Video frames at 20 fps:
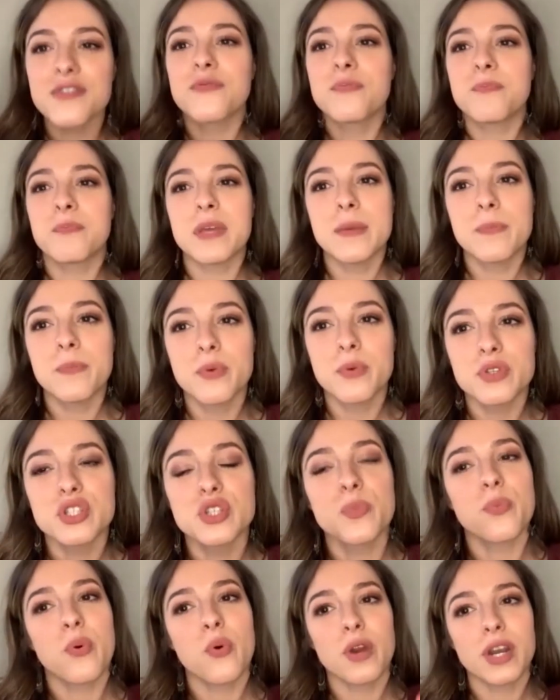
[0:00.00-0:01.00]
of people
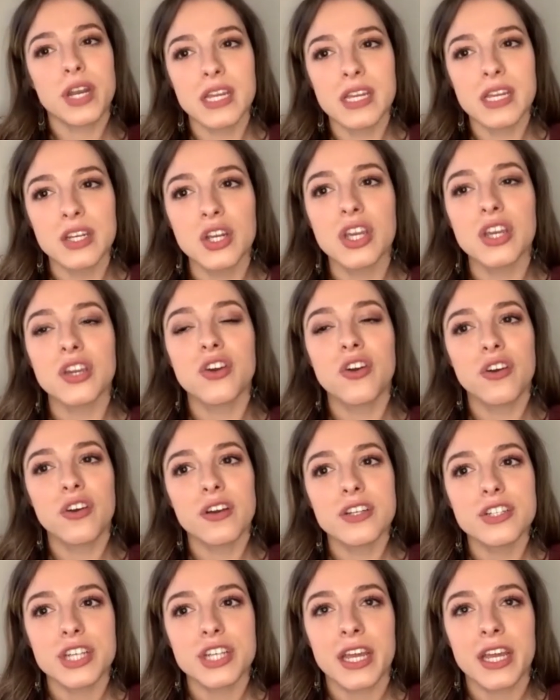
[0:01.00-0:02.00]
supporting and
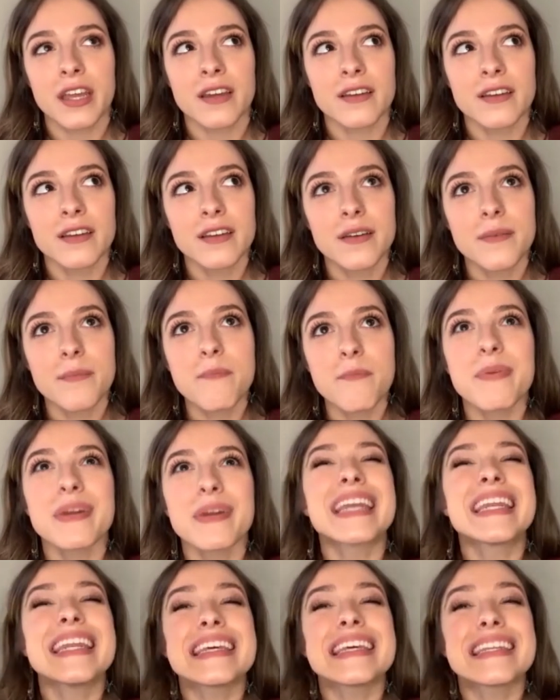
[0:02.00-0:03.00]
encouraging, but
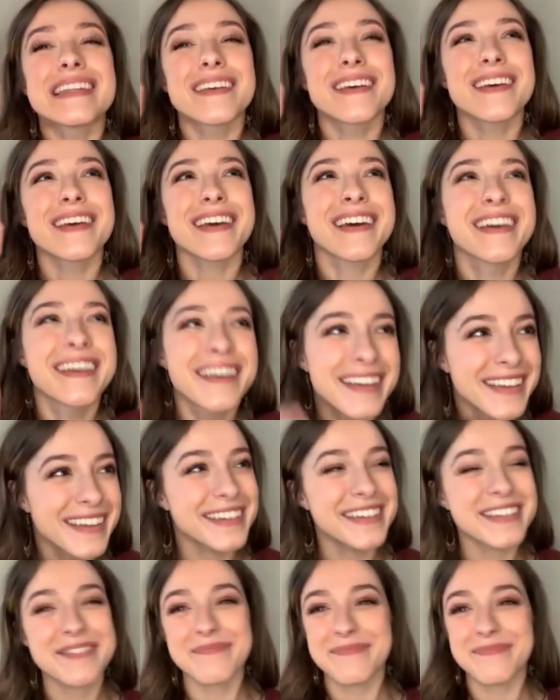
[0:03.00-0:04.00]
I needed,
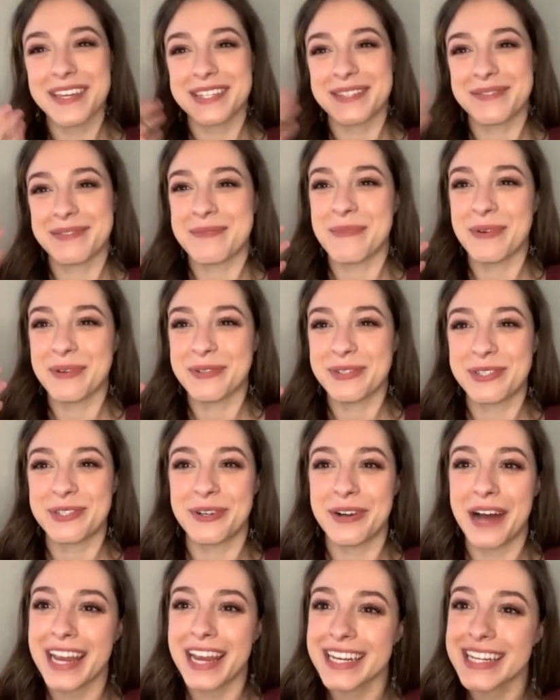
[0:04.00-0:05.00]
makes me
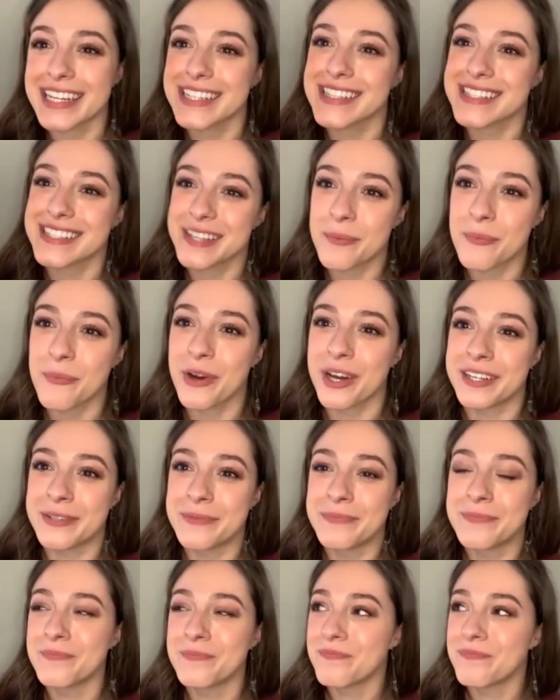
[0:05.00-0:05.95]
emotional. I needed someone